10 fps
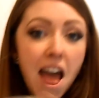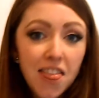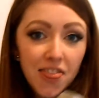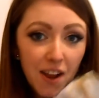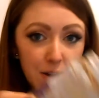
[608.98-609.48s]

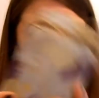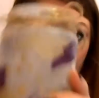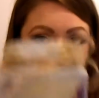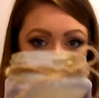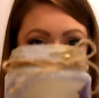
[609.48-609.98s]
And there
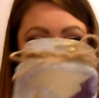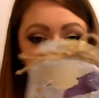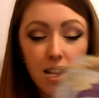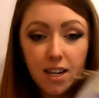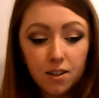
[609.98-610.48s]
we have it,
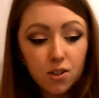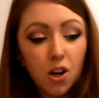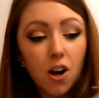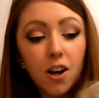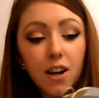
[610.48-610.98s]
our little
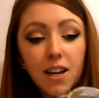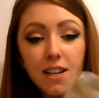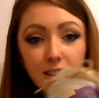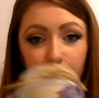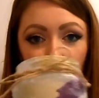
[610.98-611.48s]
jar.
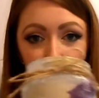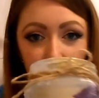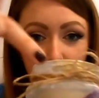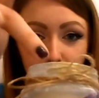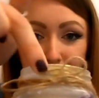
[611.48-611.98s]
It's got
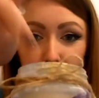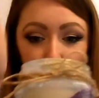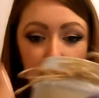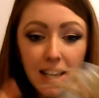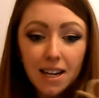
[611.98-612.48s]
a little bit of
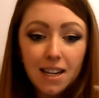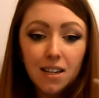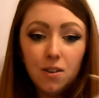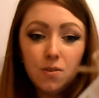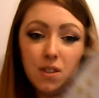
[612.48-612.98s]
twine and